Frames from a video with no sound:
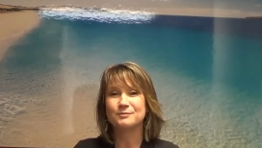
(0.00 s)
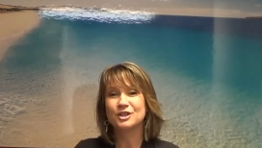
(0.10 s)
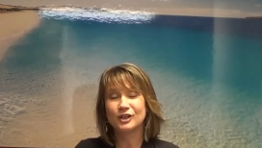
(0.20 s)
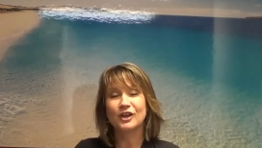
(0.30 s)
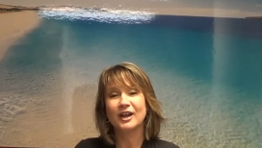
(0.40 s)

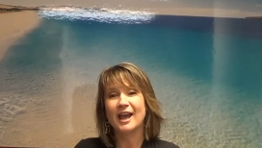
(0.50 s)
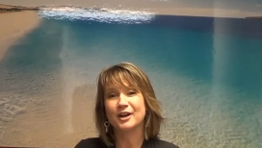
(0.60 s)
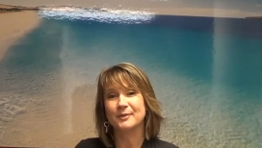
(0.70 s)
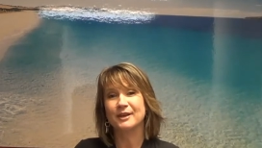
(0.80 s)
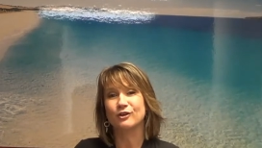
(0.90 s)
to learn how
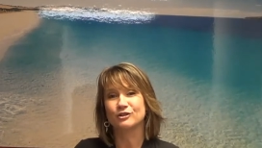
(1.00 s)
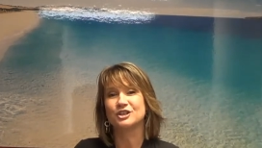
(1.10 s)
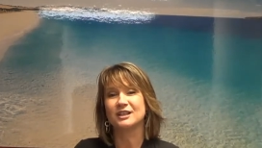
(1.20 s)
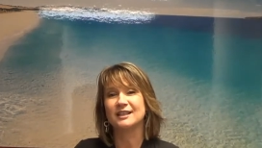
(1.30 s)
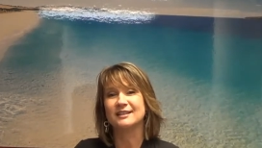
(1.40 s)
to be
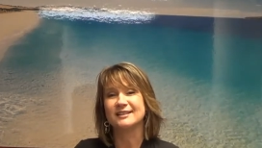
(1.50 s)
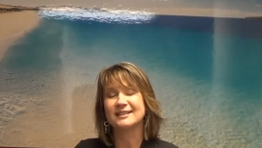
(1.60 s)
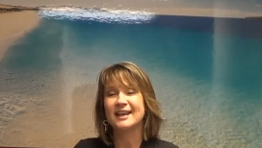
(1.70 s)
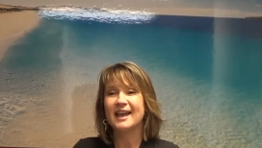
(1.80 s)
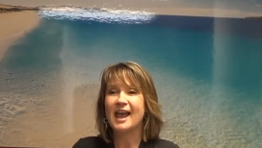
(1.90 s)

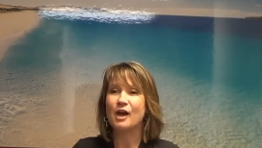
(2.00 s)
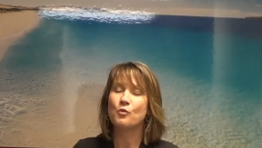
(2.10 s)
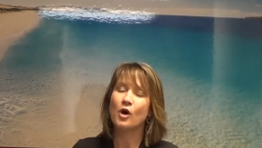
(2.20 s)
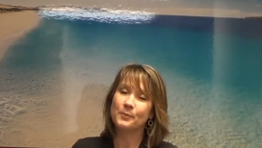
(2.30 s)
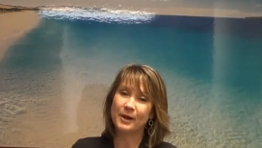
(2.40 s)
auctioneers. And
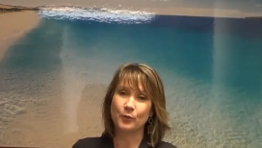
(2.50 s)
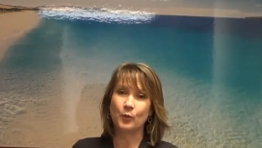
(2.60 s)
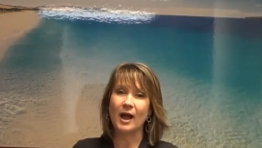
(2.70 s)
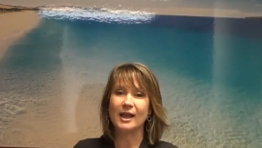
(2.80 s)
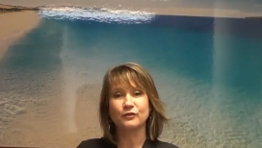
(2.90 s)
what better
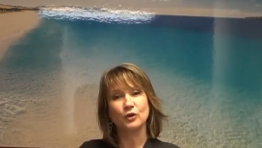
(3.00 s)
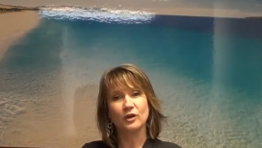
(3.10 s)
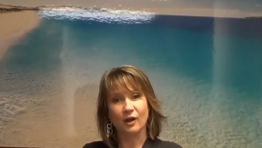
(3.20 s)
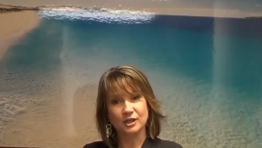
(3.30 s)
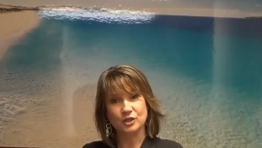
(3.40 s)
way, if you're
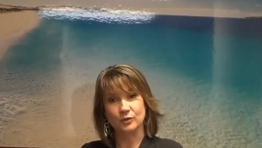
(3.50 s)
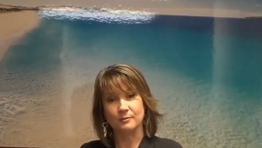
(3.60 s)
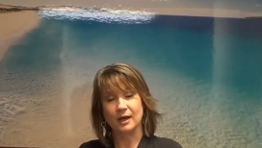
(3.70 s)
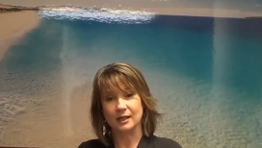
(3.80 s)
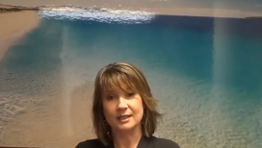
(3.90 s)
going to
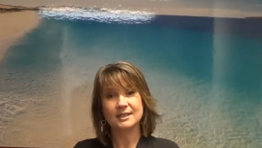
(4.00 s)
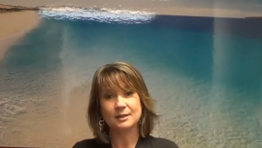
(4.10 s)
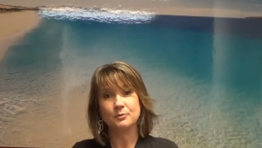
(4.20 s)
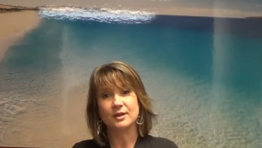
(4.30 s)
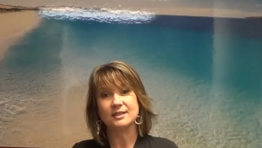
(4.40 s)
a
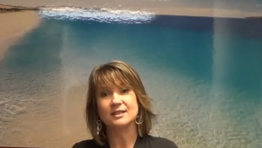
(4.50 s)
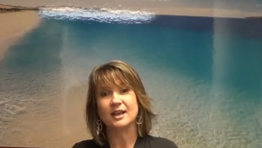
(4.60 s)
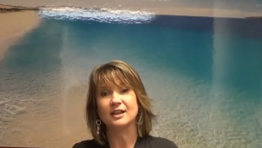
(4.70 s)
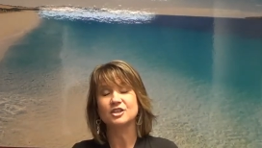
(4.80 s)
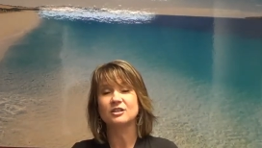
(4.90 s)
listing
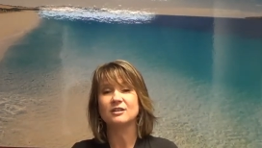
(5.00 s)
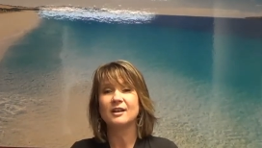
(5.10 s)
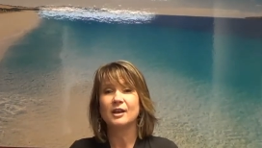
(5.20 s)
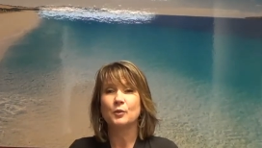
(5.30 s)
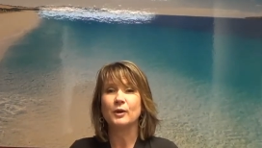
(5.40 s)
presentation
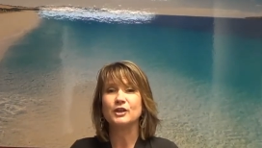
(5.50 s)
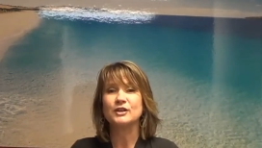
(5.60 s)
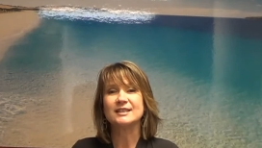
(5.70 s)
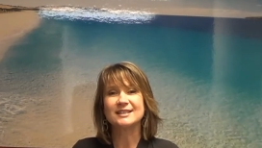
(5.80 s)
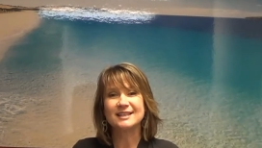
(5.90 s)
where you
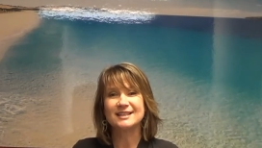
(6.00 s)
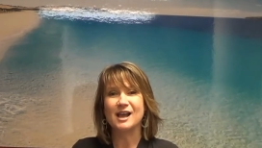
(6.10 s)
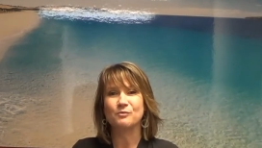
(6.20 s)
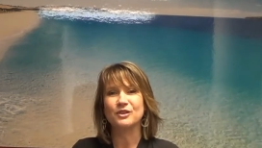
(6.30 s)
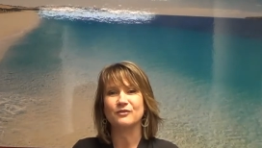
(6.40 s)
can sit
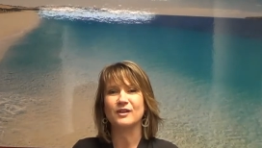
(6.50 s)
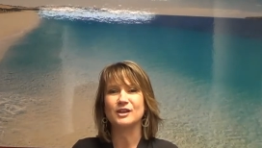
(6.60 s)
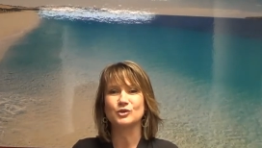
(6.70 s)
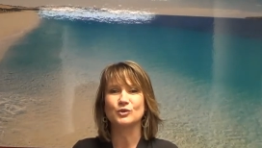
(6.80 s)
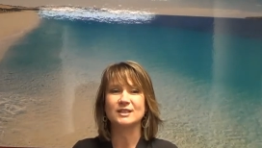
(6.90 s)
down with the
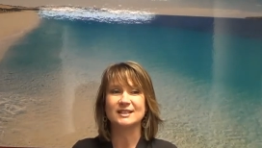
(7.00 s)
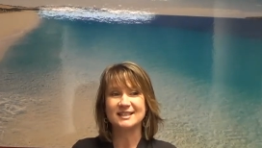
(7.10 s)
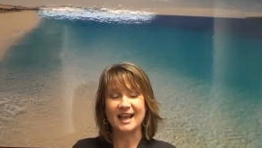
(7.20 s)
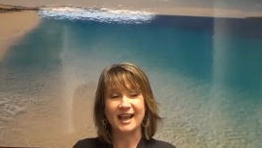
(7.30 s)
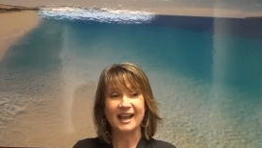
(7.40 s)
vendors and
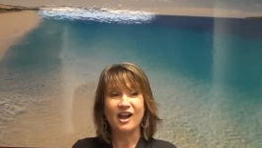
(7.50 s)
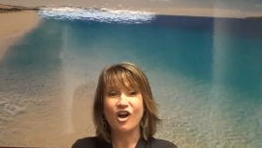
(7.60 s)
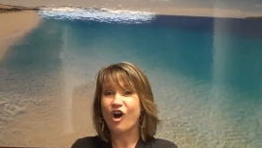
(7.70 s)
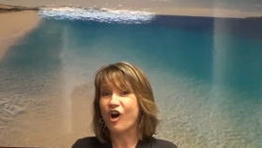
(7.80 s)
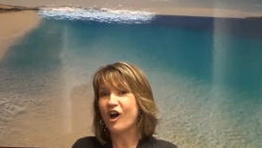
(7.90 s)
say,
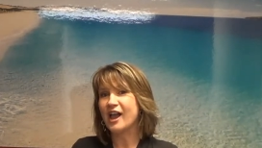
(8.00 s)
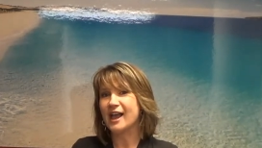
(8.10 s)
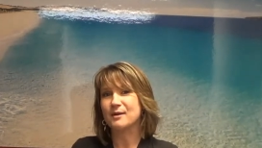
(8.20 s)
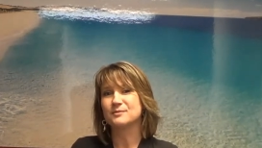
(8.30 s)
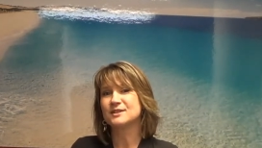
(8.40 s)
I
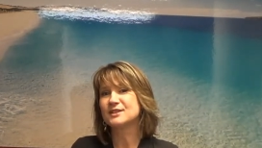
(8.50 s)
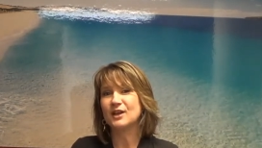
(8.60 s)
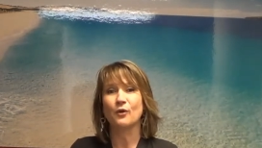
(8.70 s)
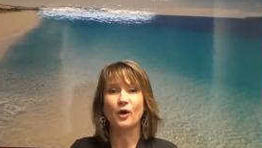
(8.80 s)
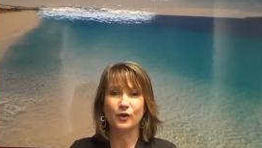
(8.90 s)
am
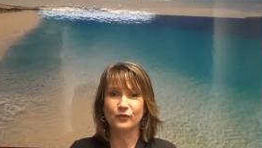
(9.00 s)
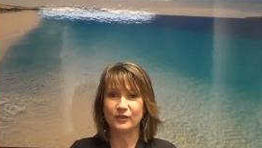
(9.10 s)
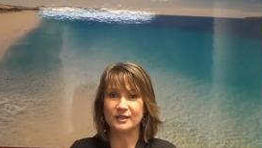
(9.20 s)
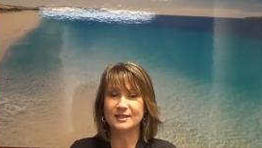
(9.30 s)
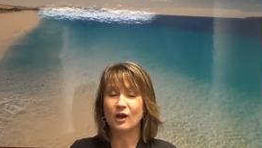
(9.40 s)
so over
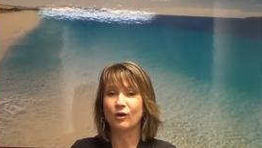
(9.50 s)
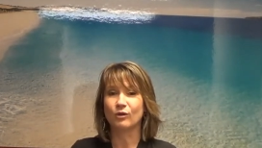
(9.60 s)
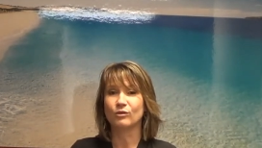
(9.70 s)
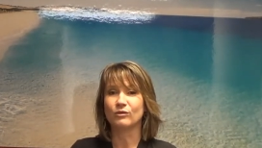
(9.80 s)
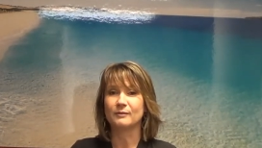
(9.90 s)
this
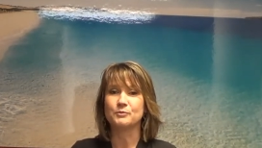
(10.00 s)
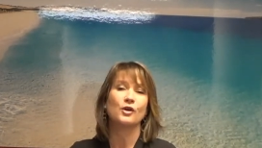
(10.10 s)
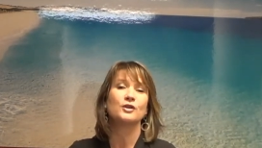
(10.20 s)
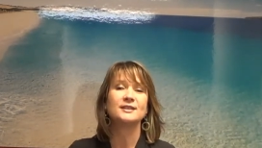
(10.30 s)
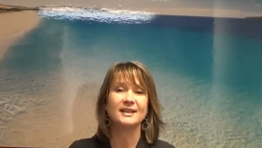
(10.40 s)
whole
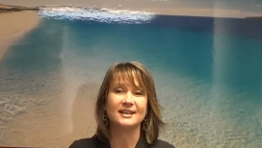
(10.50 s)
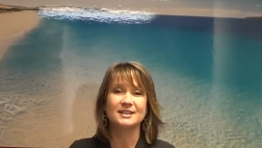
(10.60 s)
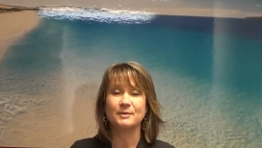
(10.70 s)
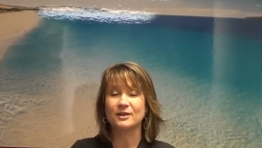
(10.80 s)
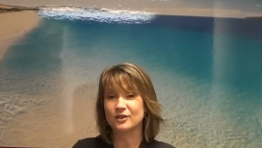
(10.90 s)

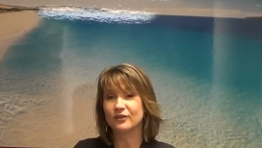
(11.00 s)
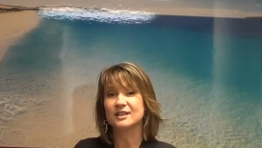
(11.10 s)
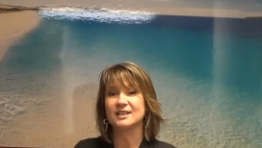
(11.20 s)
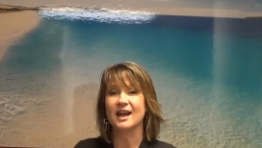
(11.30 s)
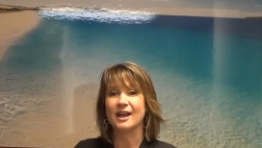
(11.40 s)
process because on
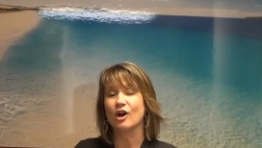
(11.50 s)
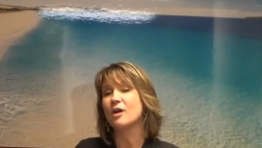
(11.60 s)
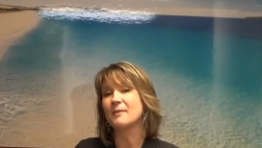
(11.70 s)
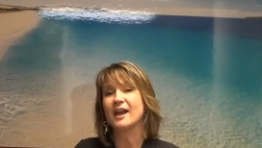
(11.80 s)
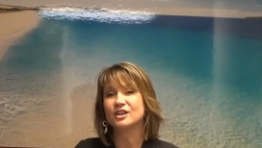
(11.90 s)
the day
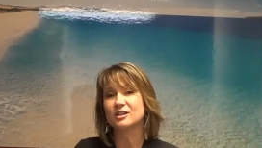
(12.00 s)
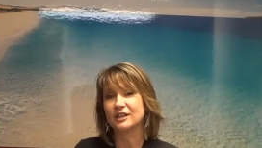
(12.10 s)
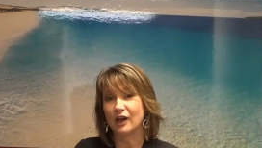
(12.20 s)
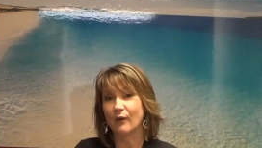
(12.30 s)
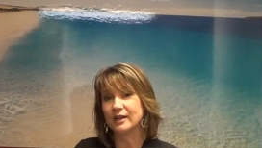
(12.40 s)
I'm actually
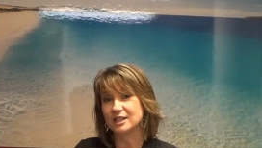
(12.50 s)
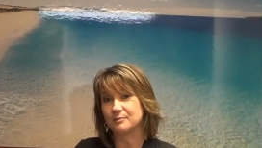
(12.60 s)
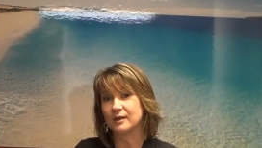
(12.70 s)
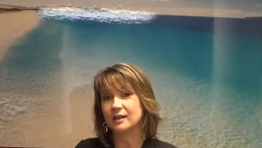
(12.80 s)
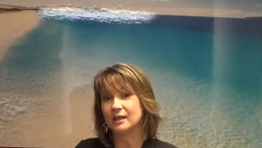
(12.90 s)
going to
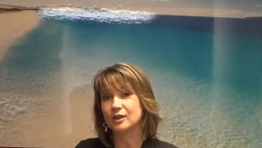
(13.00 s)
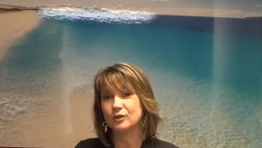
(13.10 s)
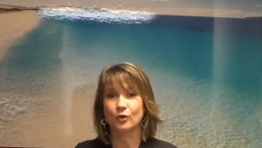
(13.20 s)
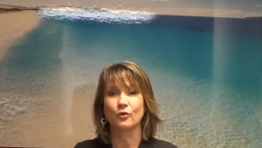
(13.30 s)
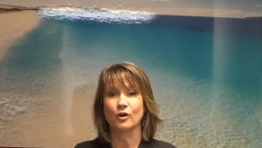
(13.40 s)
be
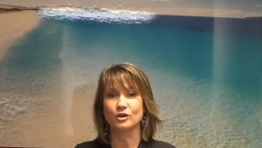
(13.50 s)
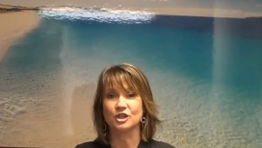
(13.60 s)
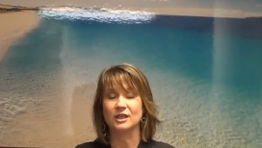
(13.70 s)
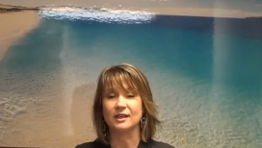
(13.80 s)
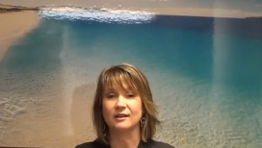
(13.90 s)
your
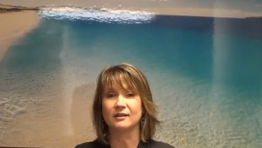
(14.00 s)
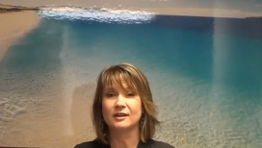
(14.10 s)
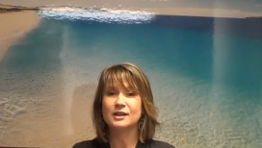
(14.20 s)
auctioneer.